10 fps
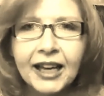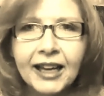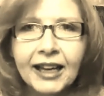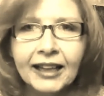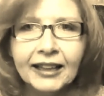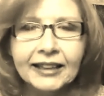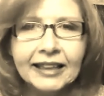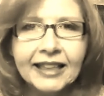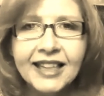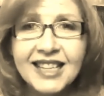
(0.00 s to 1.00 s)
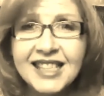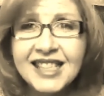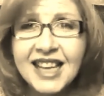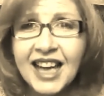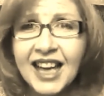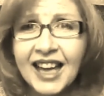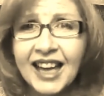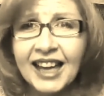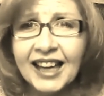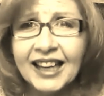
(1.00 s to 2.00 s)
Can I
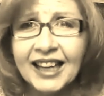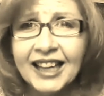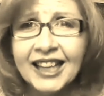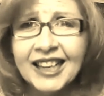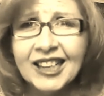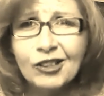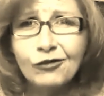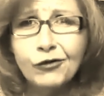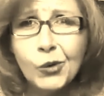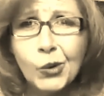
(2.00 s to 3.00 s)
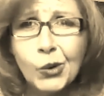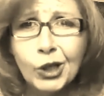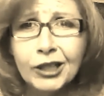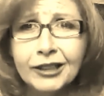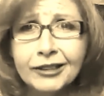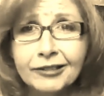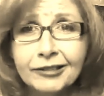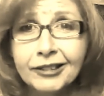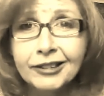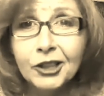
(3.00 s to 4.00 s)
say for
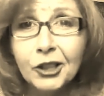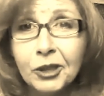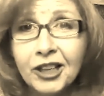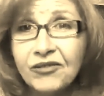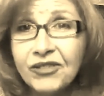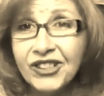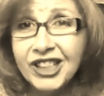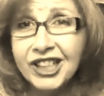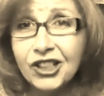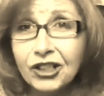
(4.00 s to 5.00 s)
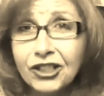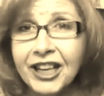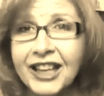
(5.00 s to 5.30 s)
going on 50 years?